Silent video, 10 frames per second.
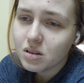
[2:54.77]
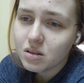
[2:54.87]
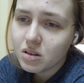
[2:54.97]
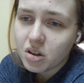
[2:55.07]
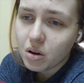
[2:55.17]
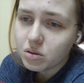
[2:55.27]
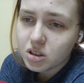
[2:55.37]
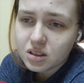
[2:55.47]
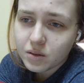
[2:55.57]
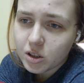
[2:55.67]
you know,
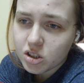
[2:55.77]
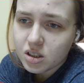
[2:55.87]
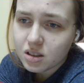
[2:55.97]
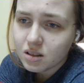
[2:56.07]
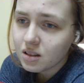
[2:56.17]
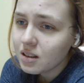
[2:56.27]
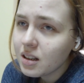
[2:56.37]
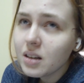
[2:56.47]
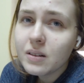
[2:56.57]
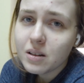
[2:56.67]
she's a virgin,
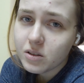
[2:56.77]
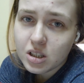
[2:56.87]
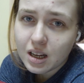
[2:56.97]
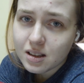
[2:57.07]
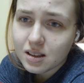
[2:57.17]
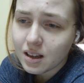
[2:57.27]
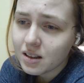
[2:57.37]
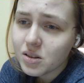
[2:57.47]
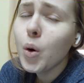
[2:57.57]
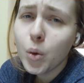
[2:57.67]
even if she had
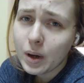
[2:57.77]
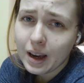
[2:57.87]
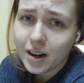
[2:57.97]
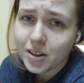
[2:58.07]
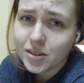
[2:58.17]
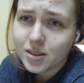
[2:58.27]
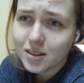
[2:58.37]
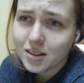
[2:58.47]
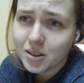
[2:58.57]
sex, who cares,